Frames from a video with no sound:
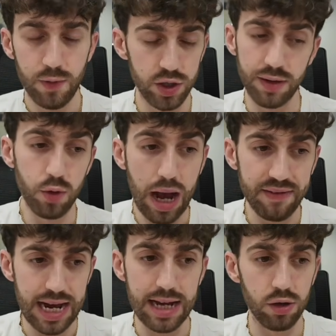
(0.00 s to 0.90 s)
Firstly, if you have
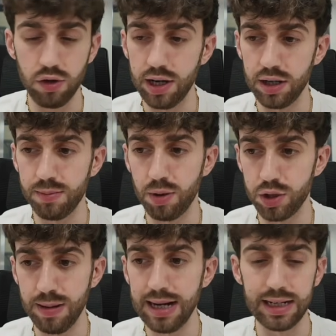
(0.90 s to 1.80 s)
to handle creative
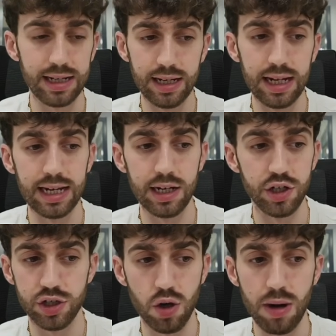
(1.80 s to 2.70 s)
pushback, like, you're likely
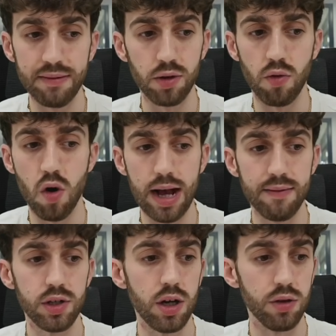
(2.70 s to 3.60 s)
just going after the wrong
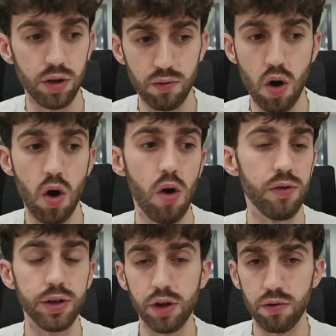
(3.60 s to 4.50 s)
avatar and you got the wrong
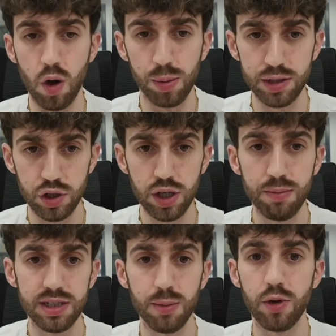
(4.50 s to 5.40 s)
offer and you got the wrong positioning.
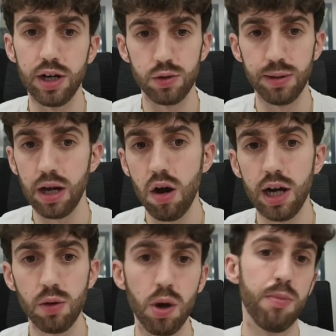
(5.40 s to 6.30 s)
But some creators will be like, oh,
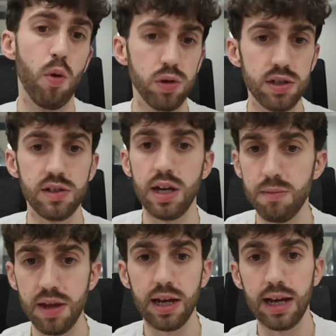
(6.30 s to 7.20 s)
I don't want to post the
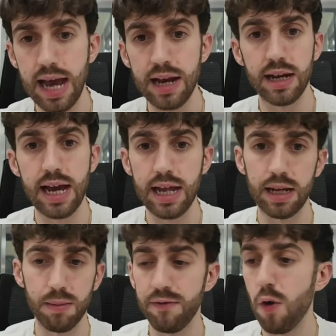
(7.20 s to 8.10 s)
same thing again and again,
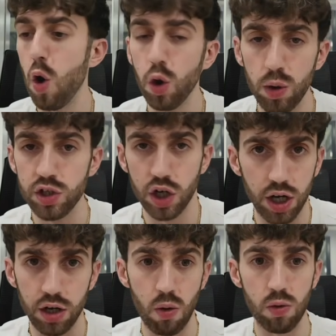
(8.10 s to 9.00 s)
like my followers are
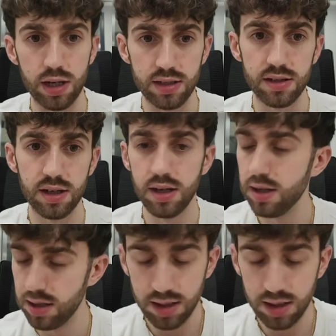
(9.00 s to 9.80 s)
going to notice.